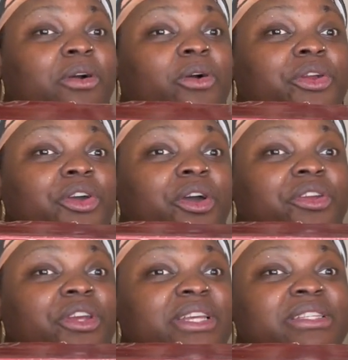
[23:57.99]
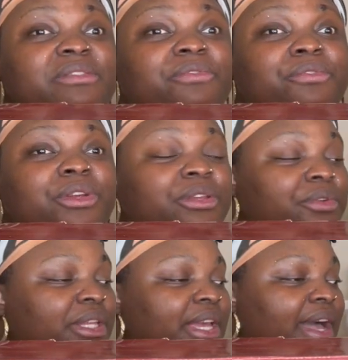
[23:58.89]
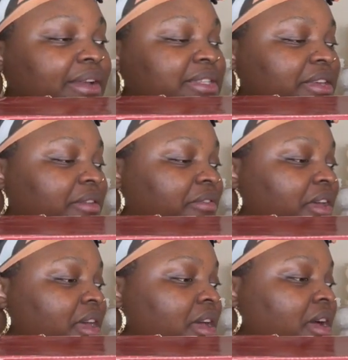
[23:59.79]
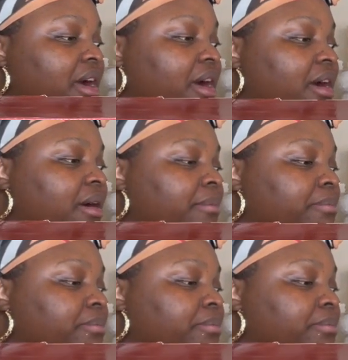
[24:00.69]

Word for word: Our daughter is really, really active. Um,